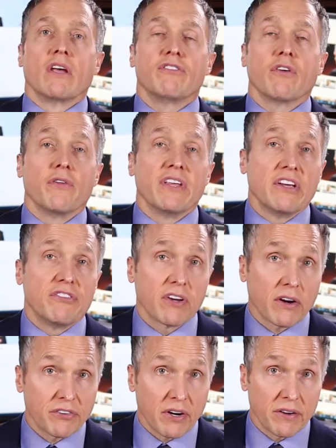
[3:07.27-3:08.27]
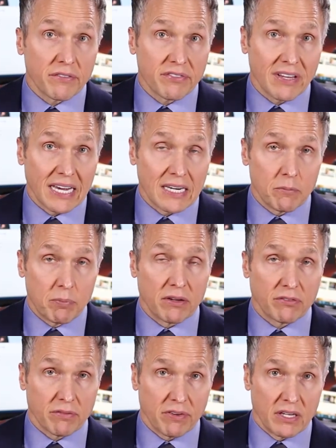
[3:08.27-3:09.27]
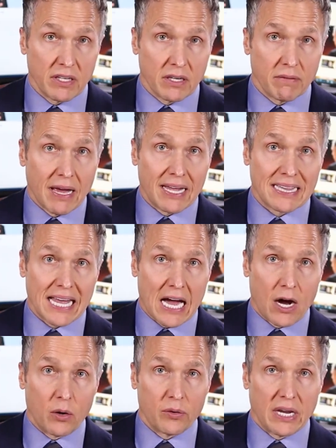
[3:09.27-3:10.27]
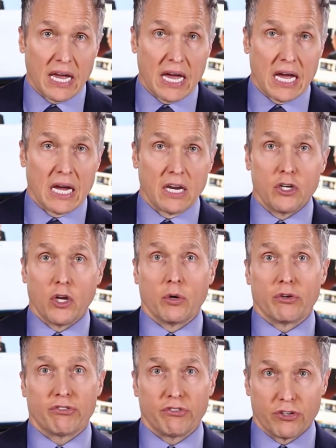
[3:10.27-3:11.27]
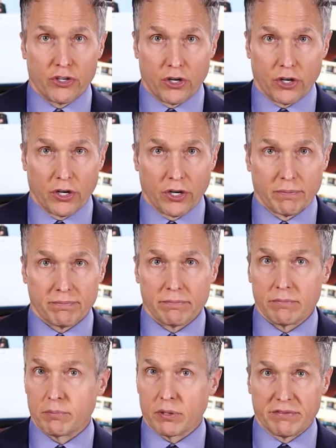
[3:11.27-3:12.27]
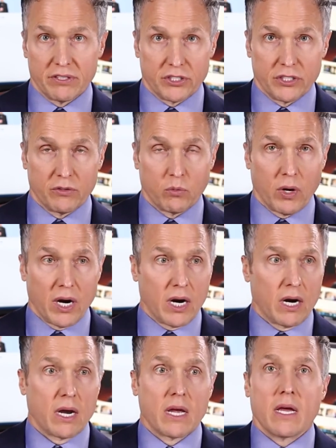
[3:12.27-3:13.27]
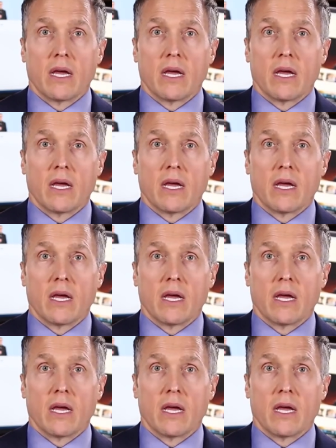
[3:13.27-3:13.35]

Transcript: So the Secretary of State in Pennsylvania allowed a notice and cure provision where